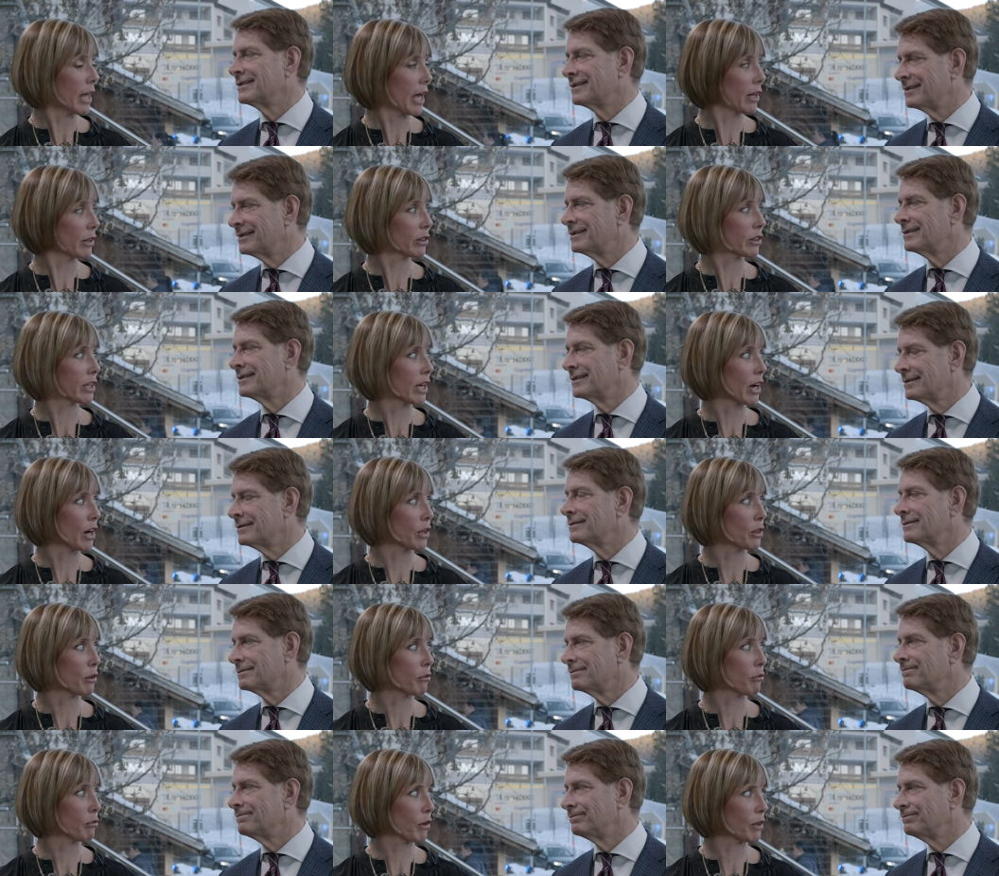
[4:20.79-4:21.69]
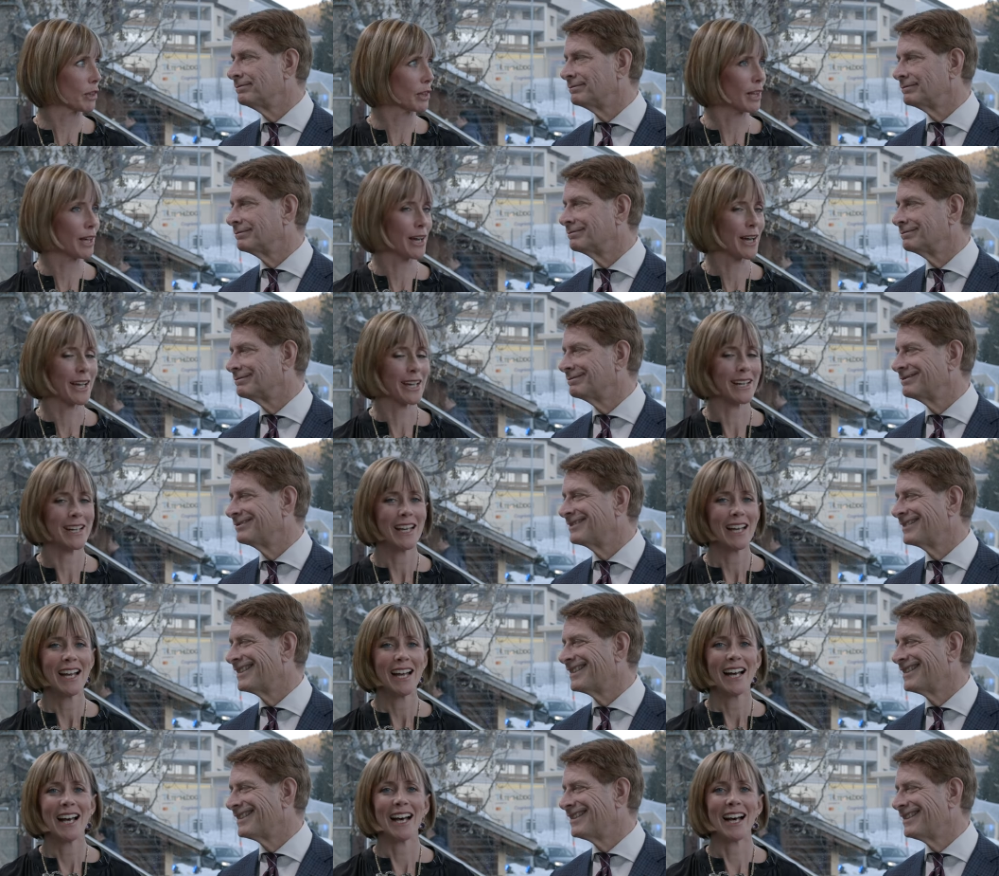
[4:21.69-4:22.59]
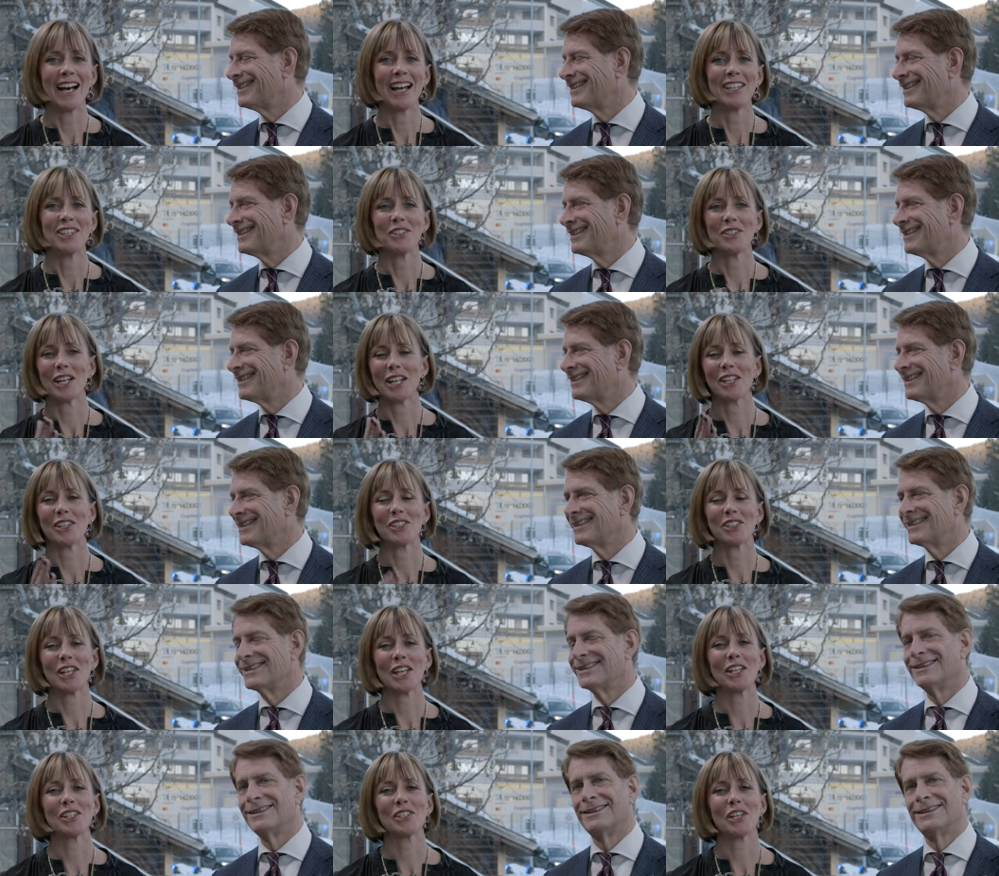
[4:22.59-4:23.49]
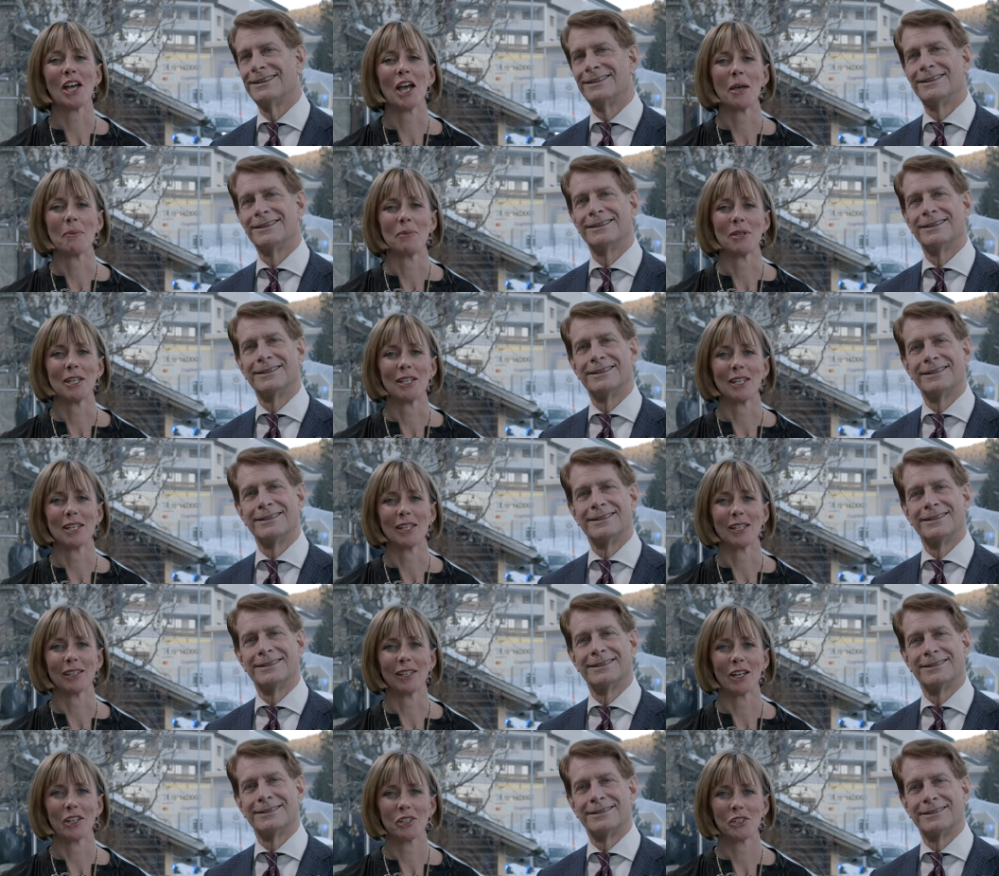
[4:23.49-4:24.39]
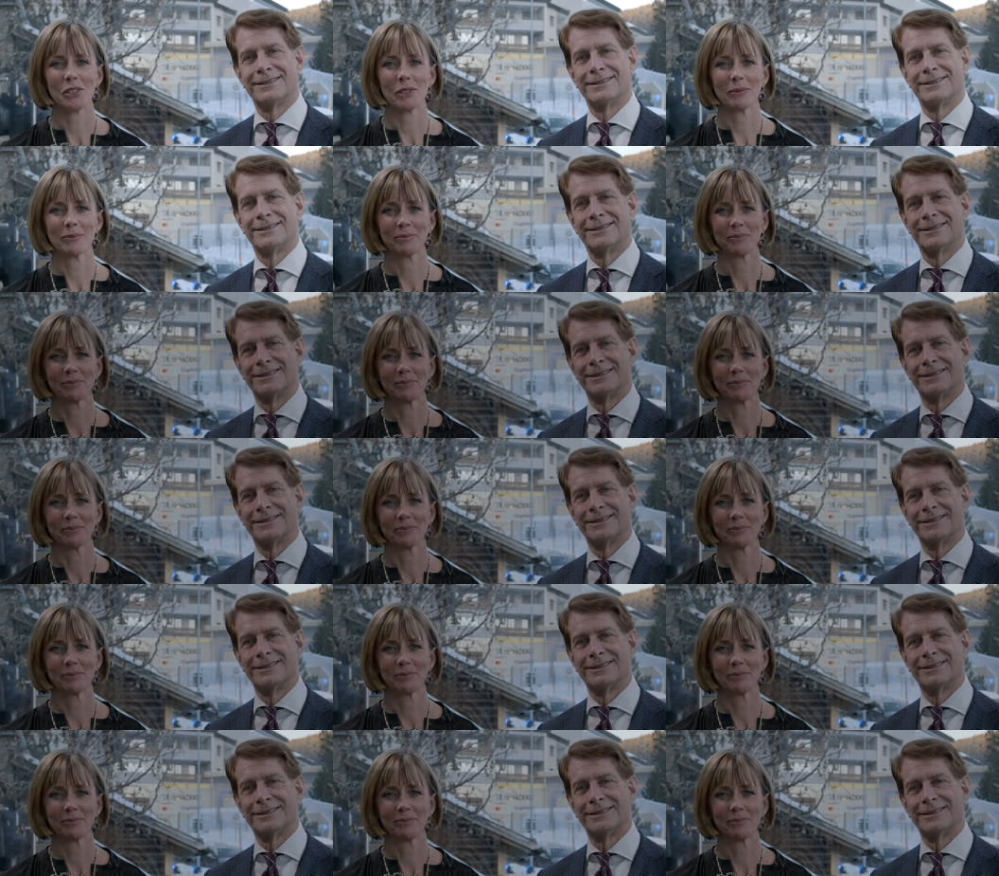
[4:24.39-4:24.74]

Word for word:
Speaker 1: healthcare, the front line uh, in the United States. I'm Edie Lush.